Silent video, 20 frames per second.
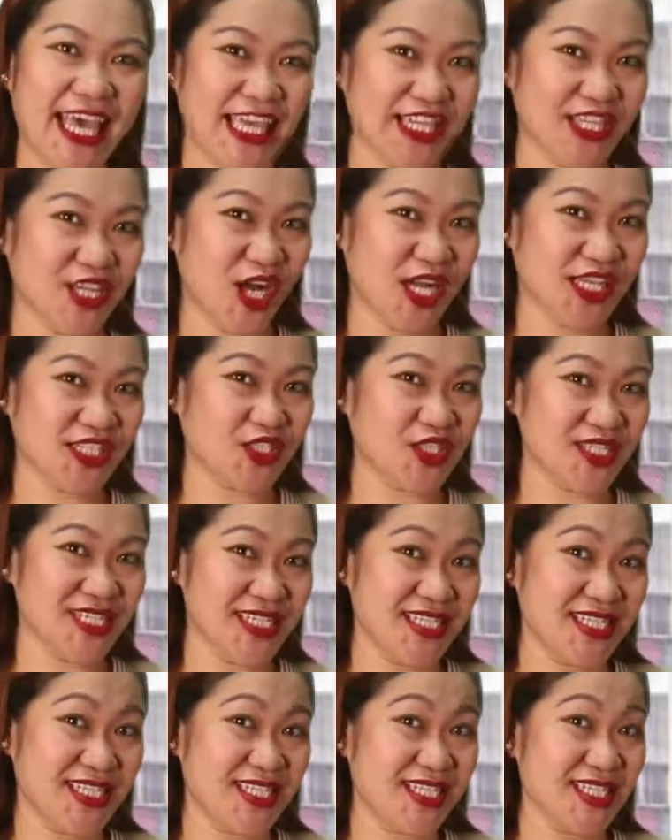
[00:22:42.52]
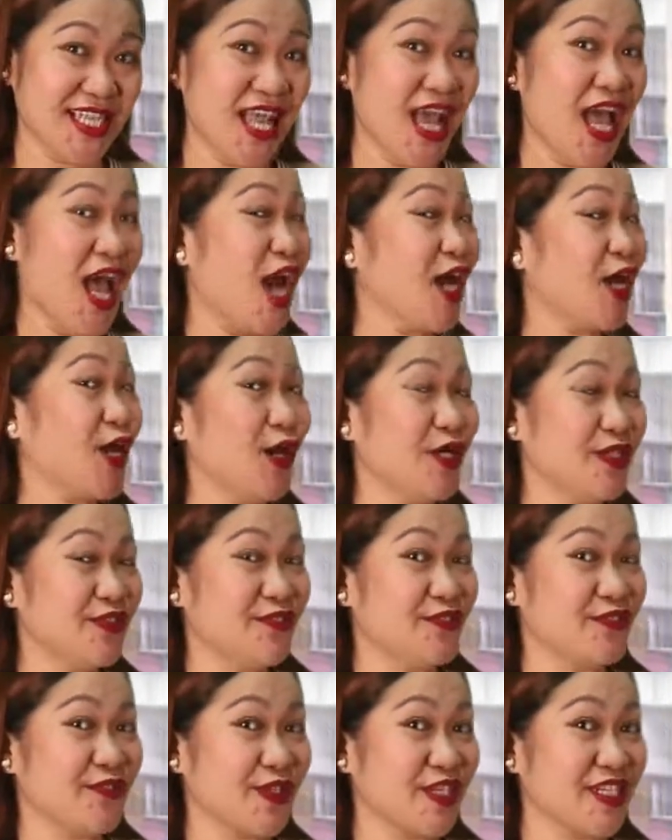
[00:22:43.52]
in contrast,
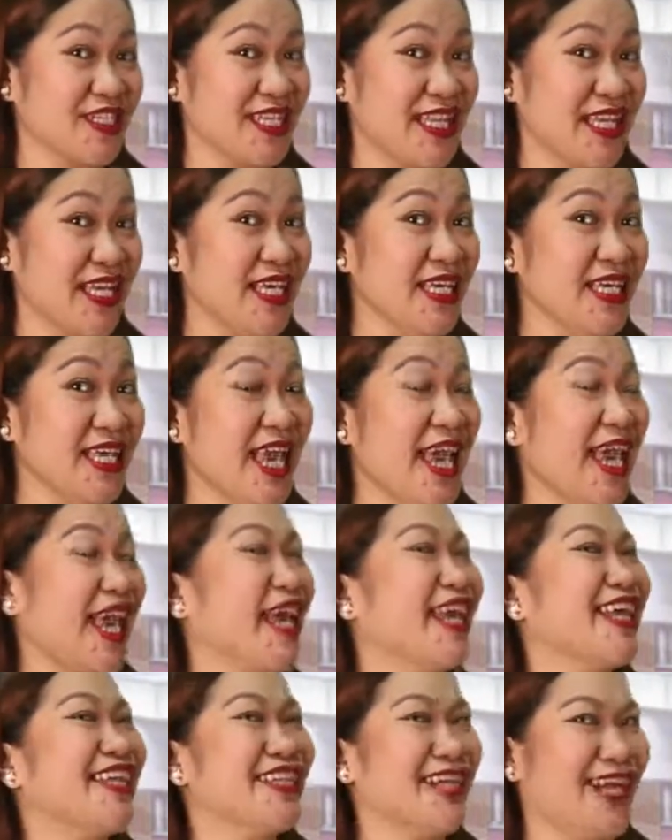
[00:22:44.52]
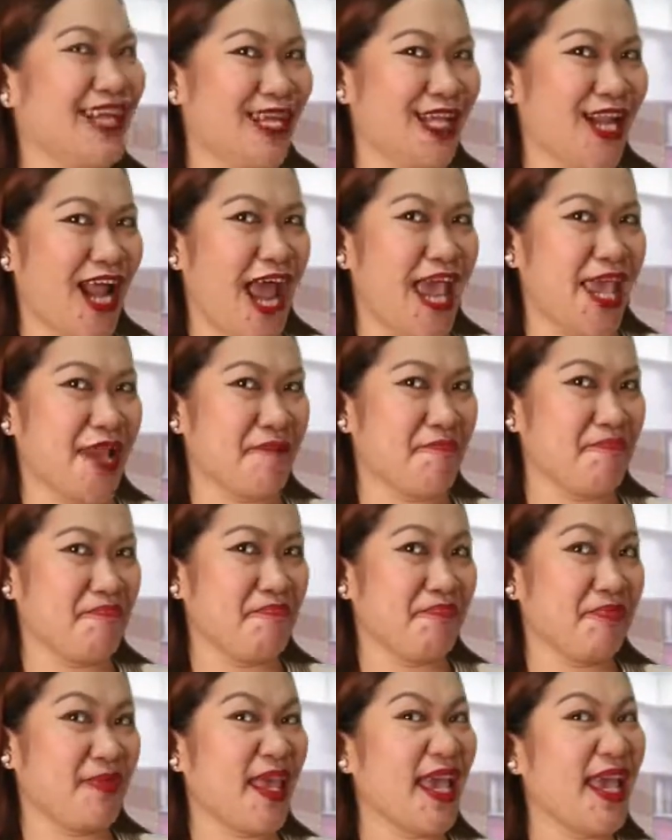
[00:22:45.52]
conversely, and unlike.
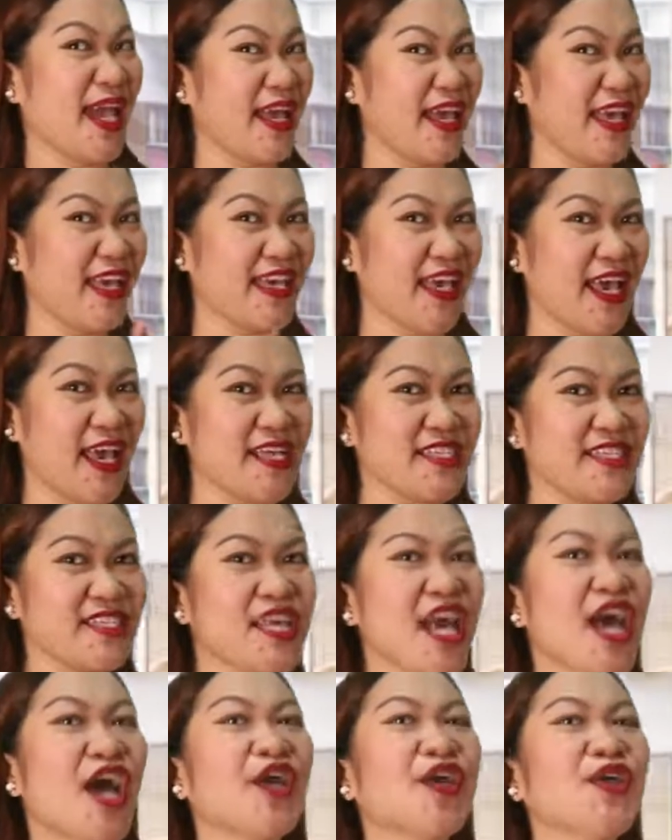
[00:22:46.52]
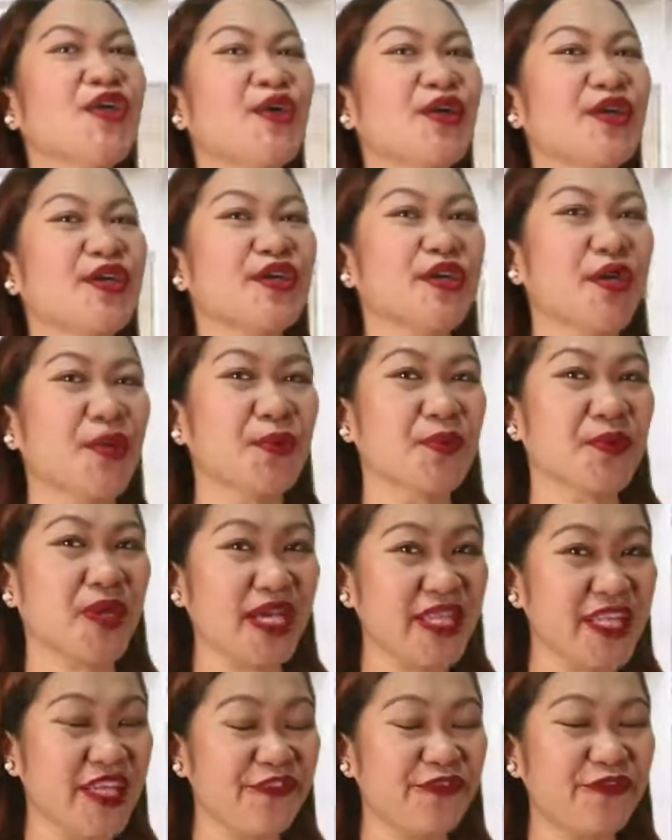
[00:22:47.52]
And I guess you are now
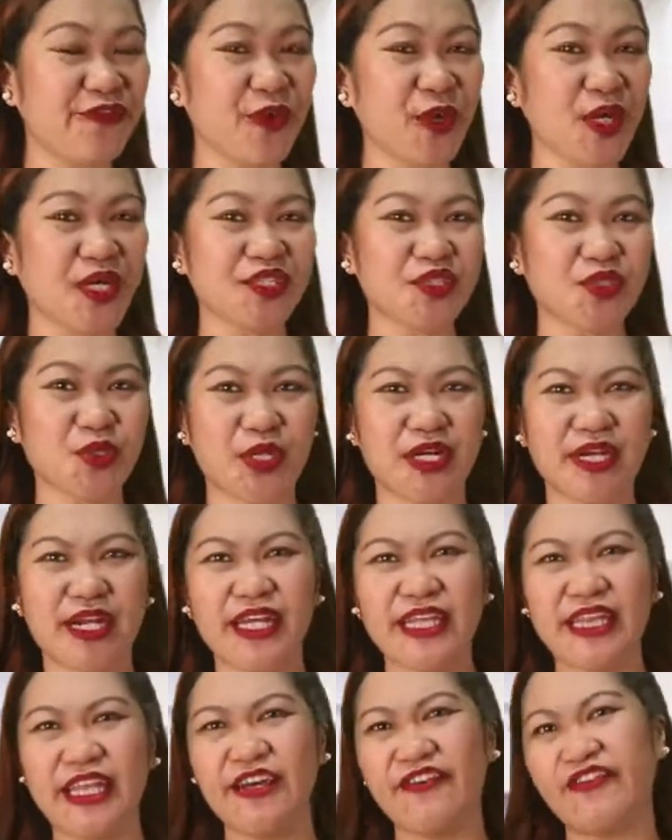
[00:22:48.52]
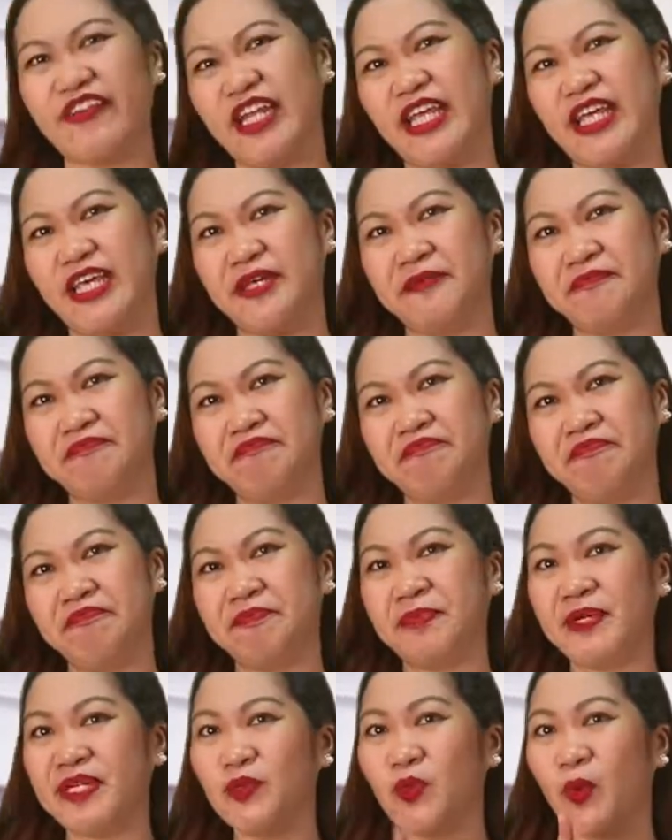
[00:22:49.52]
ready for a short activity.
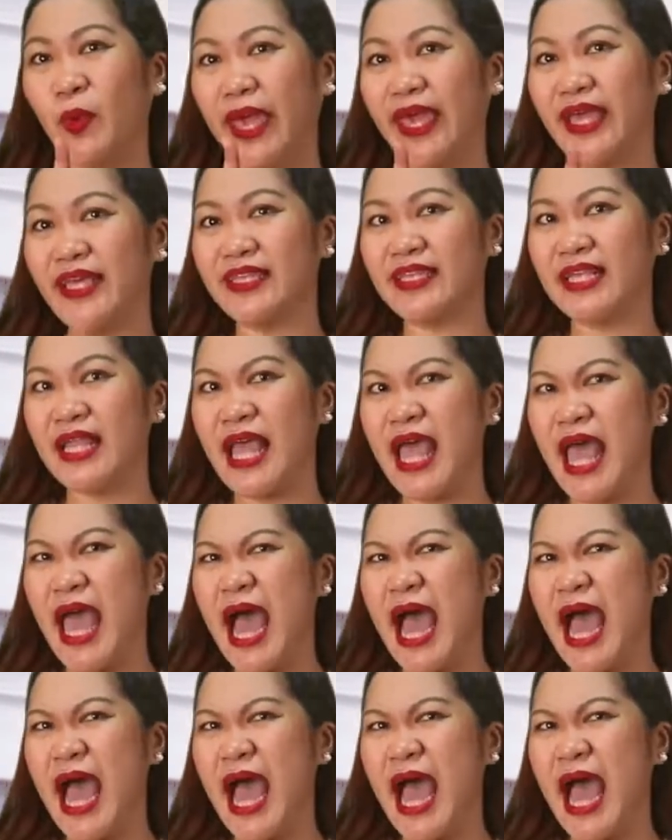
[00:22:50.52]
But wait,